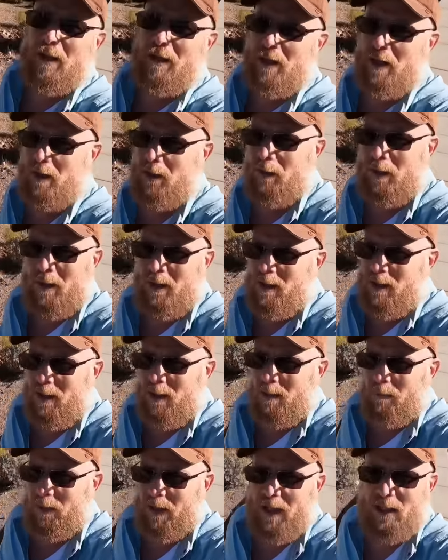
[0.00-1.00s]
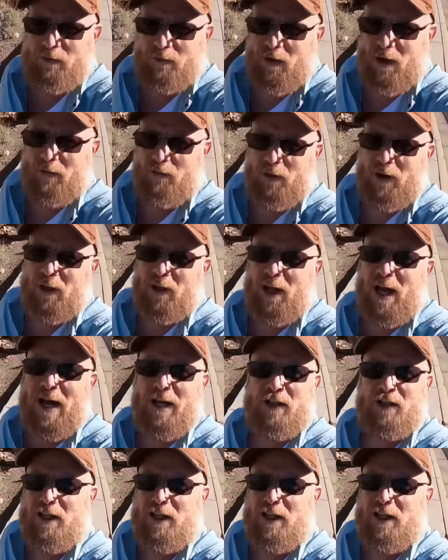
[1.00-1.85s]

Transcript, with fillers: do, please feel free to like,